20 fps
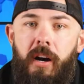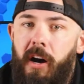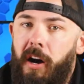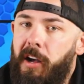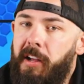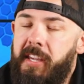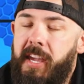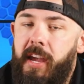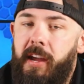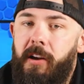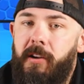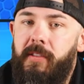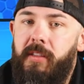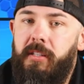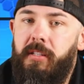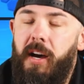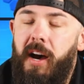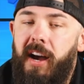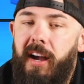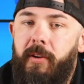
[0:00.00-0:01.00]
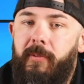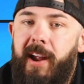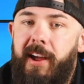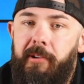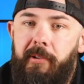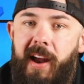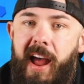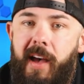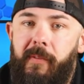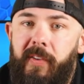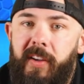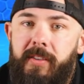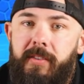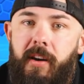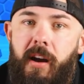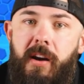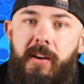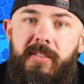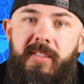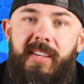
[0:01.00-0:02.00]
All year, the talk around graphics
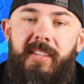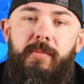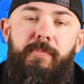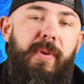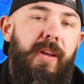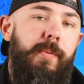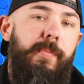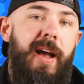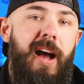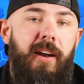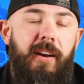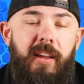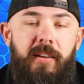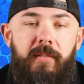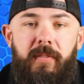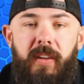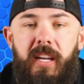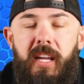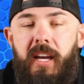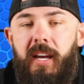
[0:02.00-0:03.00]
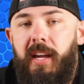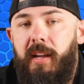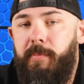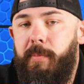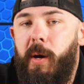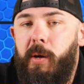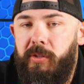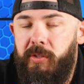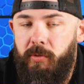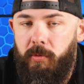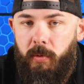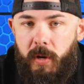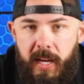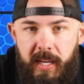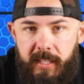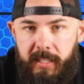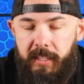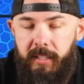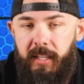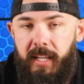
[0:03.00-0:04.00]
cards has been about NVIDIA and most
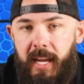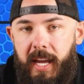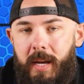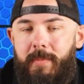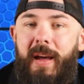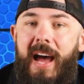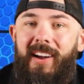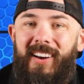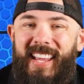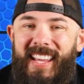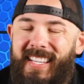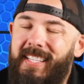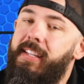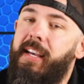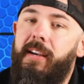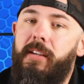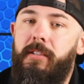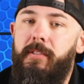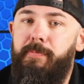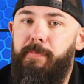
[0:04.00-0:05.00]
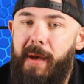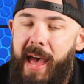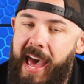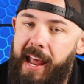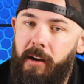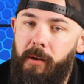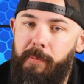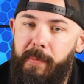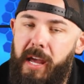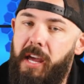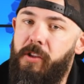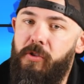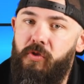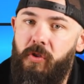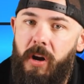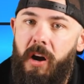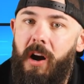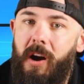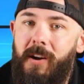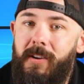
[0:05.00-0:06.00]
recently about Intel's
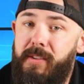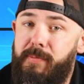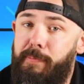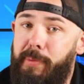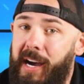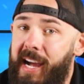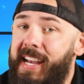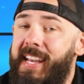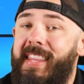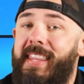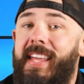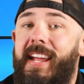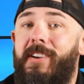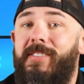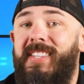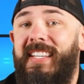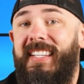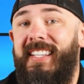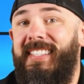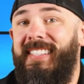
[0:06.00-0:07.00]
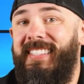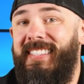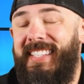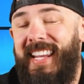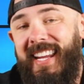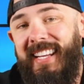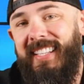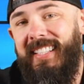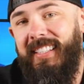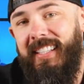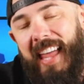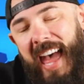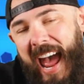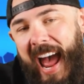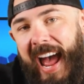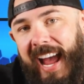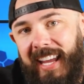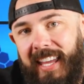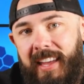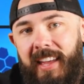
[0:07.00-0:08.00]
Battlemage cards, but there's a distinct
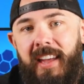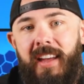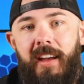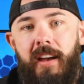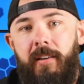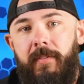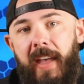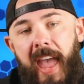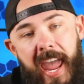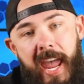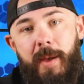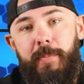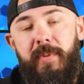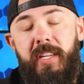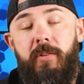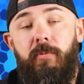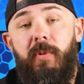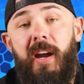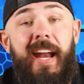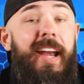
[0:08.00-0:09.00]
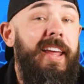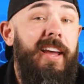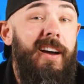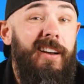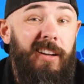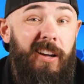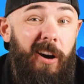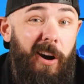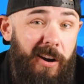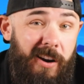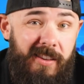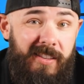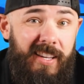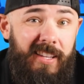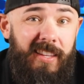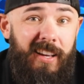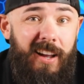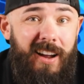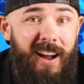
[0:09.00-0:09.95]
lack of AMD Radeon cards in the